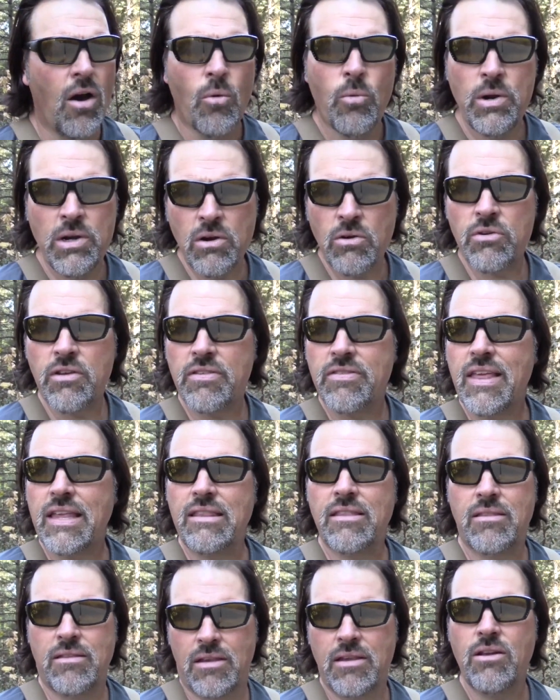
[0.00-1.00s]
we noticed
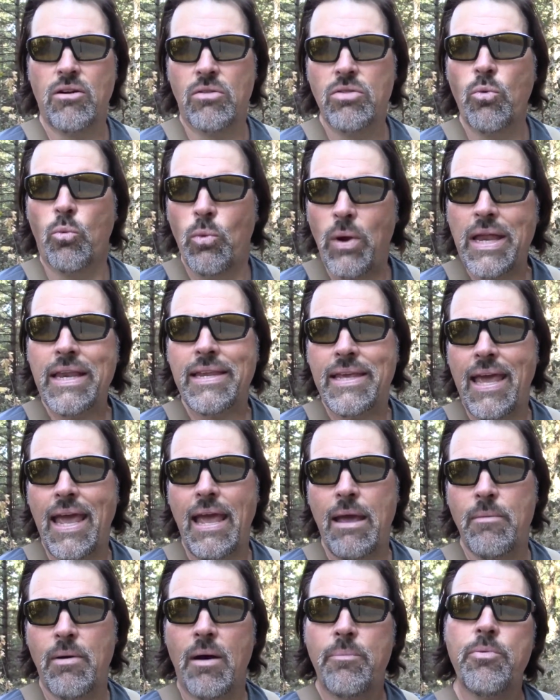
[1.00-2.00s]
that you know the wind
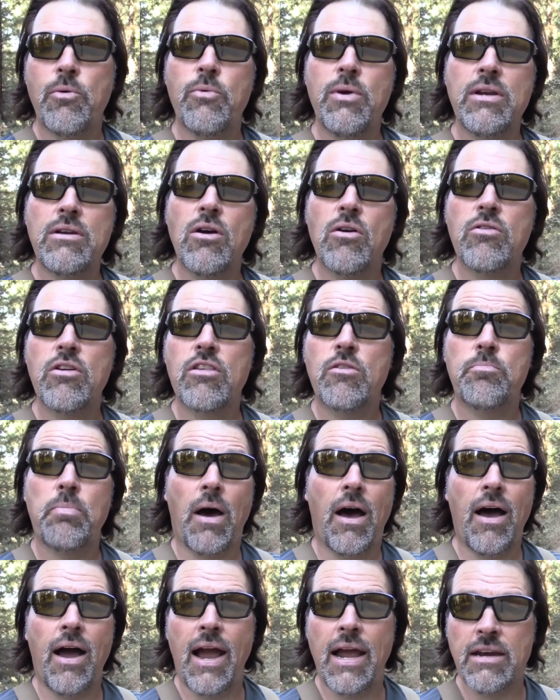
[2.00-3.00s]
came up and we noticed
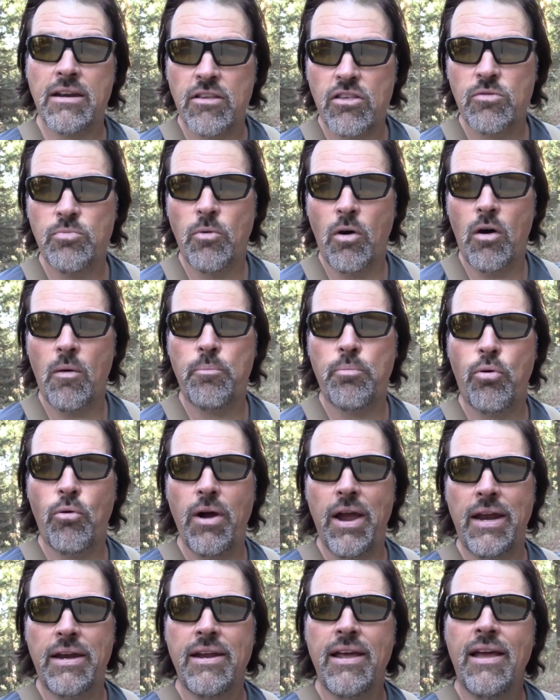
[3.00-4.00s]
behind a small
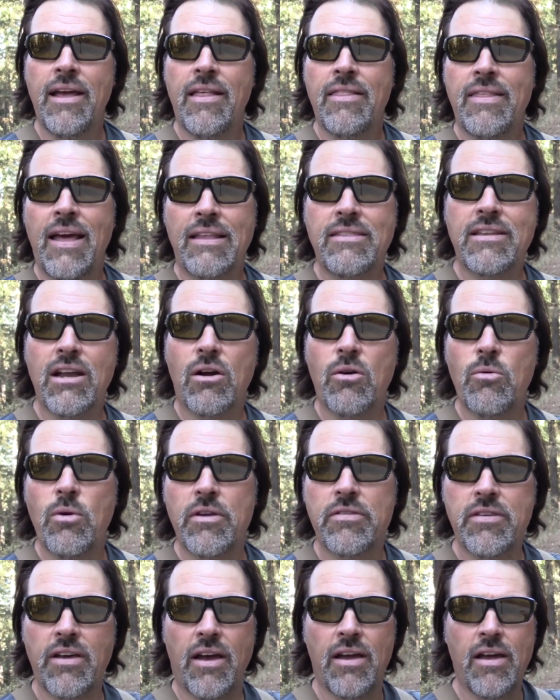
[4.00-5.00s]
point that there
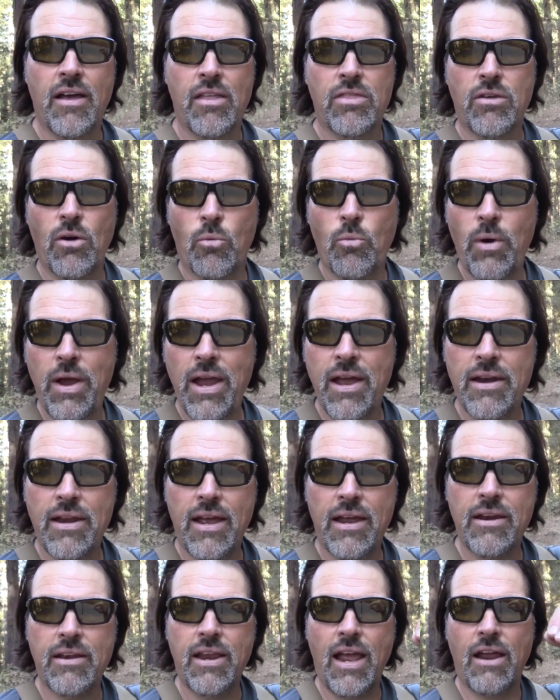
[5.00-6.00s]
was a the wind
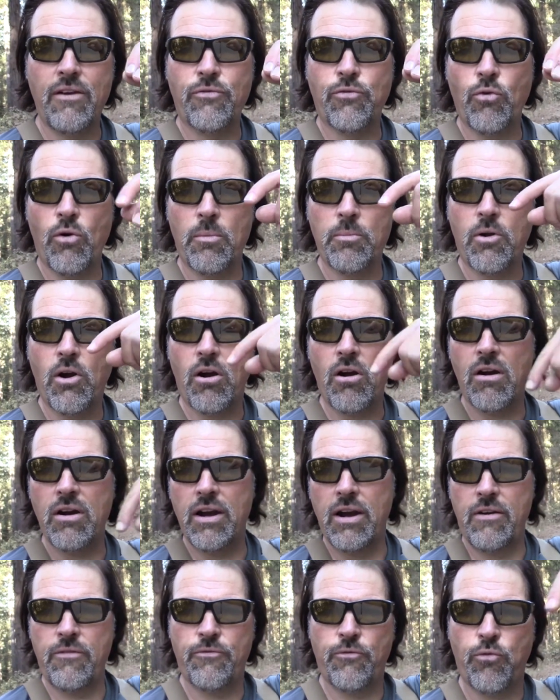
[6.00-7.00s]
had had formed
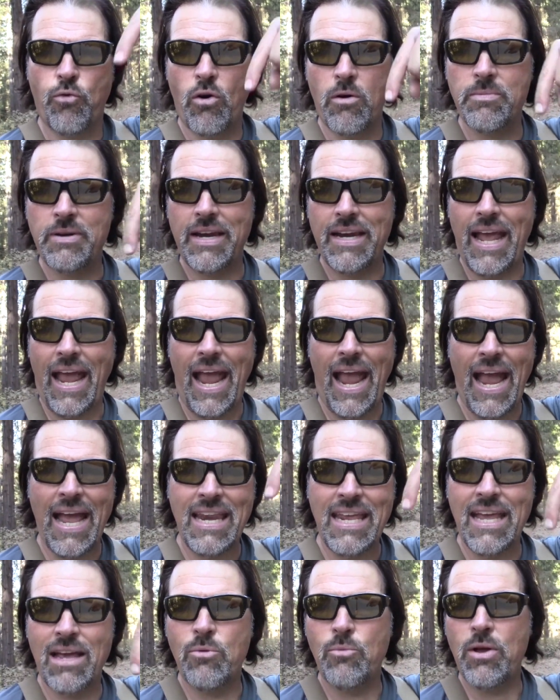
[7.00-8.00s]
current had formed an
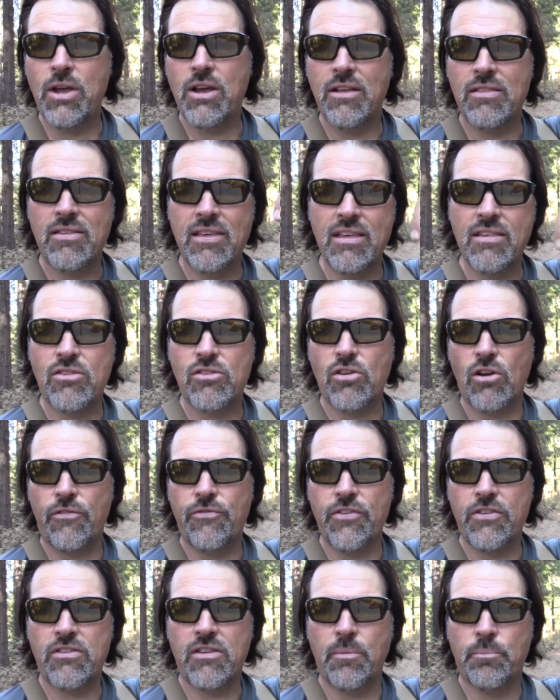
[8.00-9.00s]
eddy and we could see
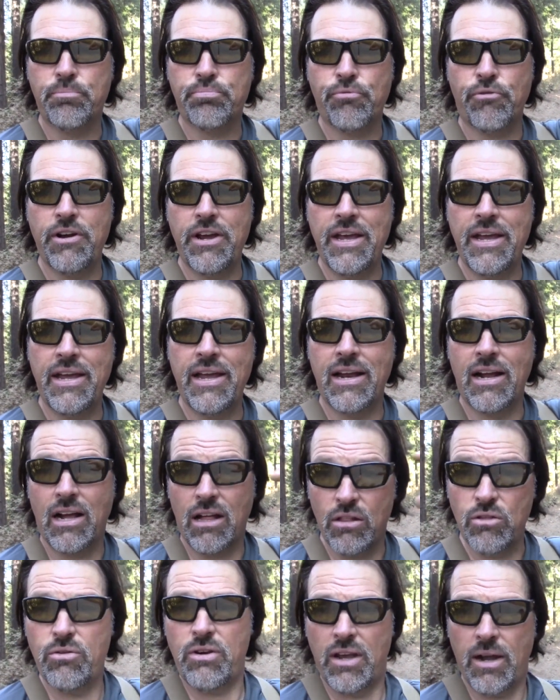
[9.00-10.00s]
surface debris
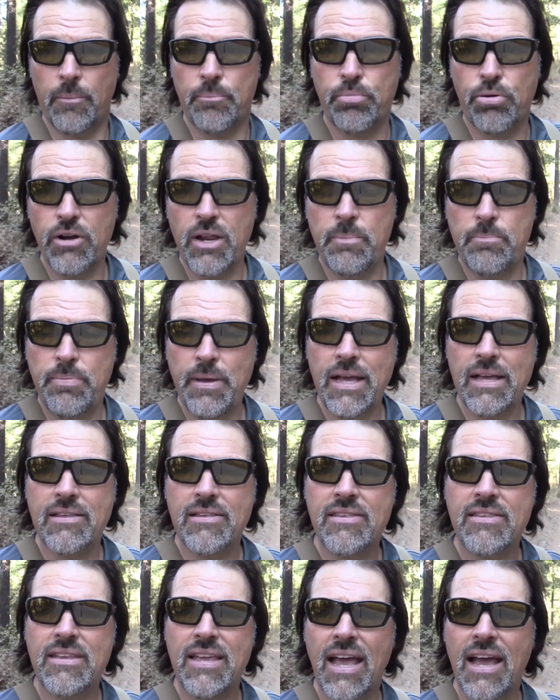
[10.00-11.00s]
including a pretty big
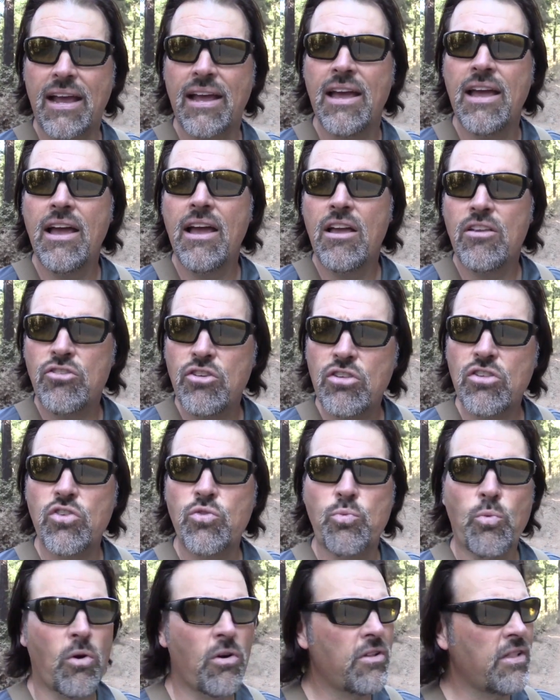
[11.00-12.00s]
stick just
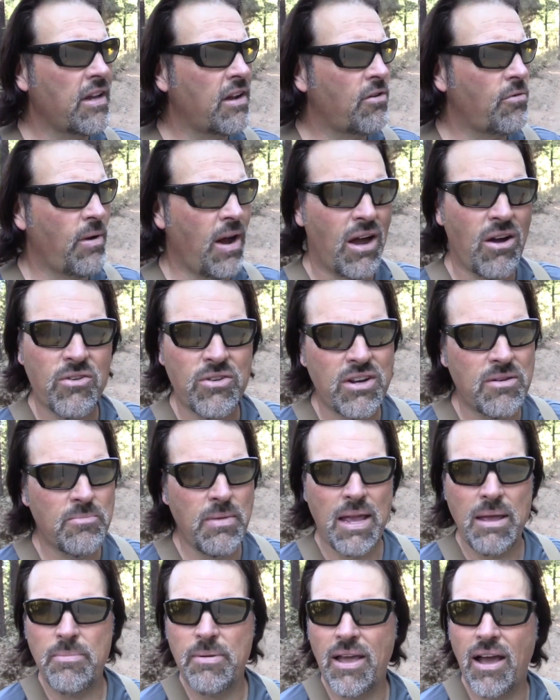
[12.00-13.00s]
swirling around in
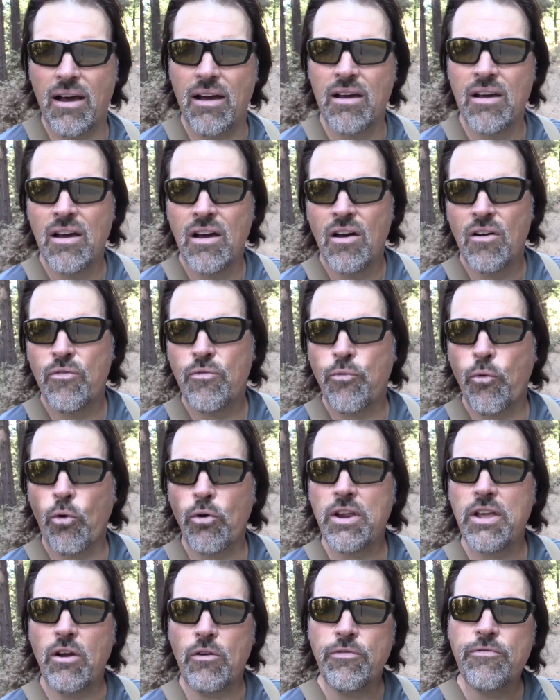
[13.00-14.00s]
maybe a
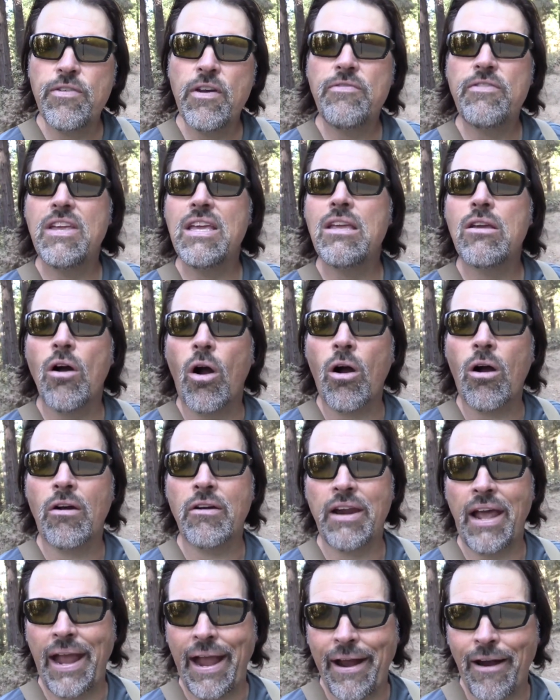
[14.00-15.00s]
40 or 50
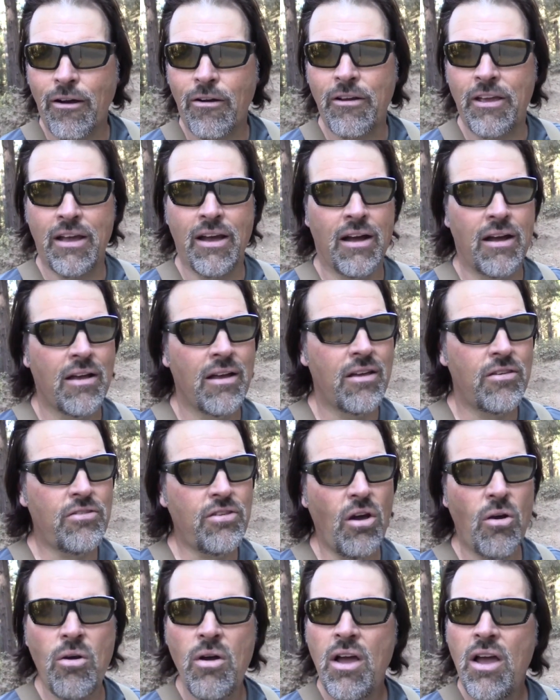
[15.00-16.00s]
yard area.
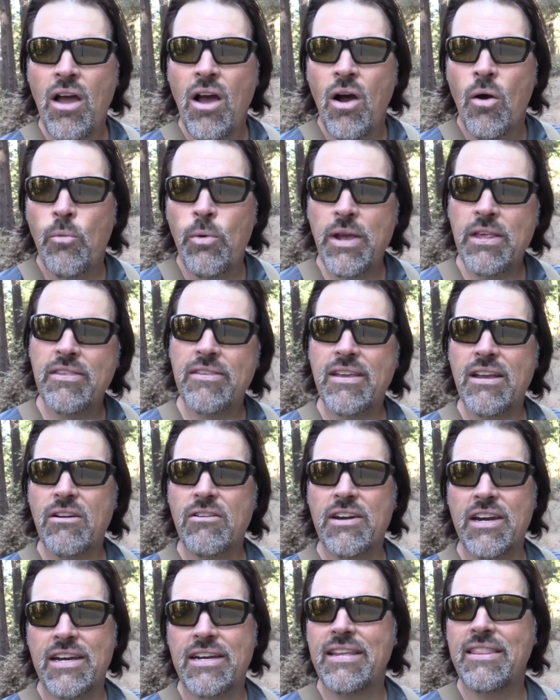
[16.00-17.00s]
So we
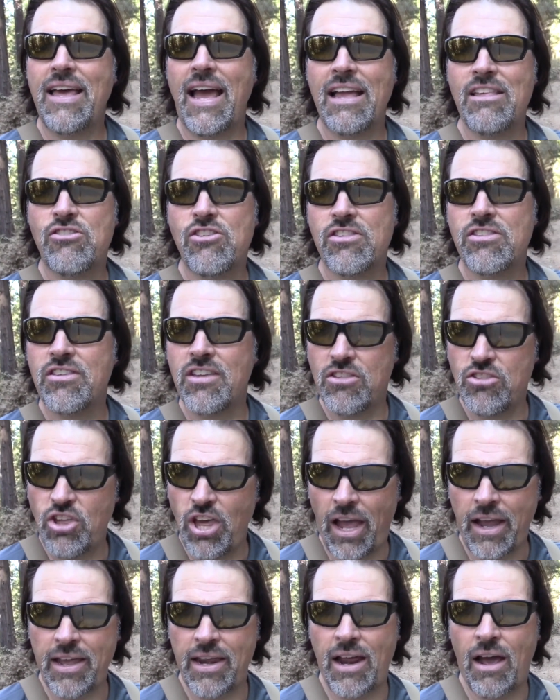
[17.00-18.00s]
steered into that just to
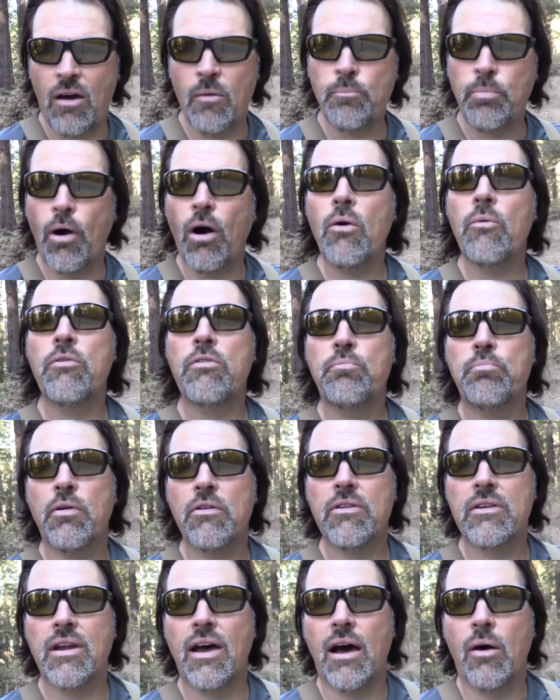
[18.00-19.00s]
check it out. Paul was
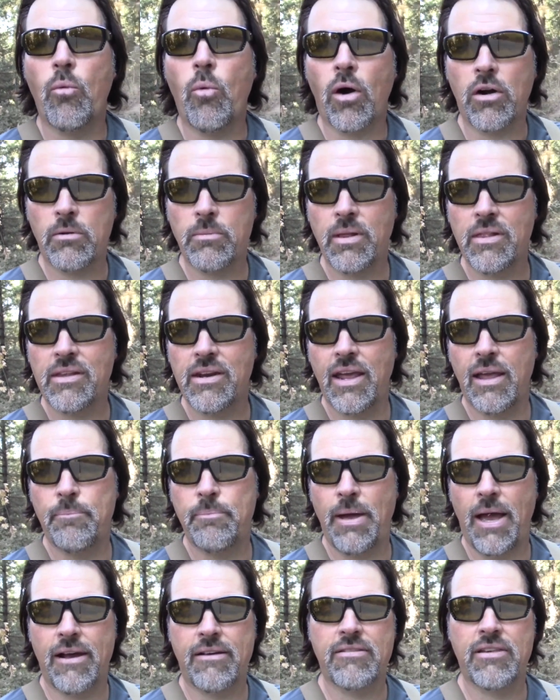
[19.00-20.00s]
pulling a watermelon
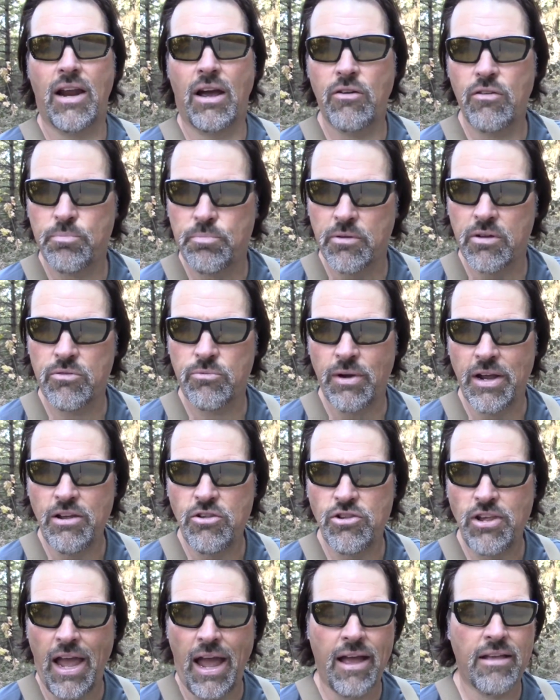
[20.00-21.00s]
apex and I was pulling rig
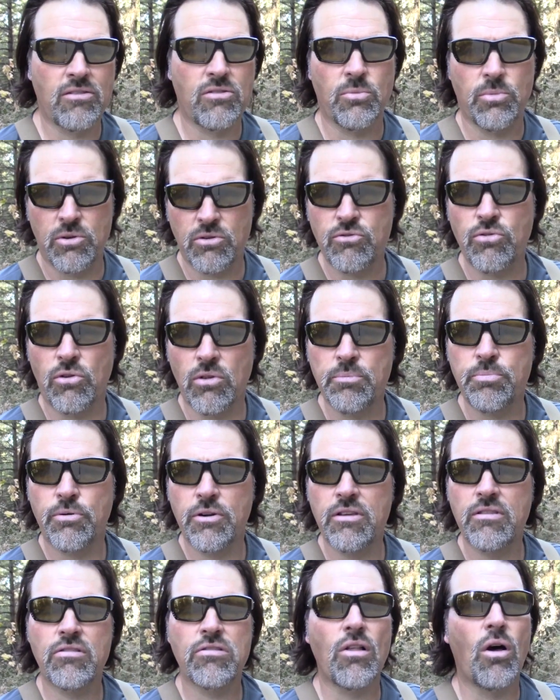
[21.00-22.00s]
shad, so we were trolling
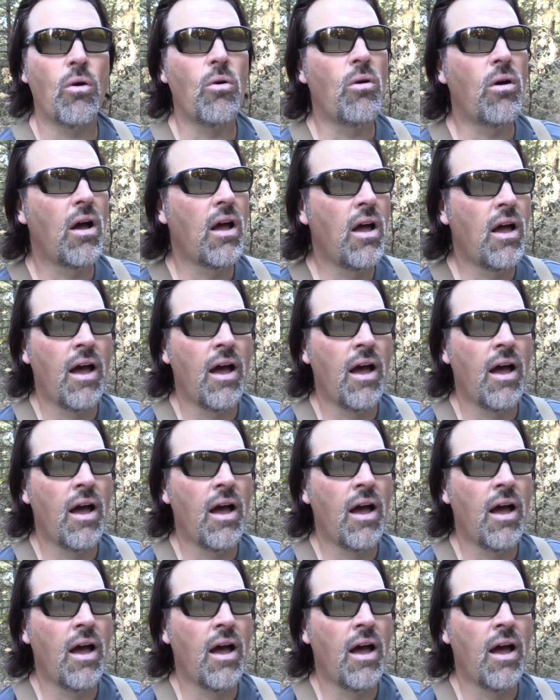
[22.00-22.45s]
pretty slow.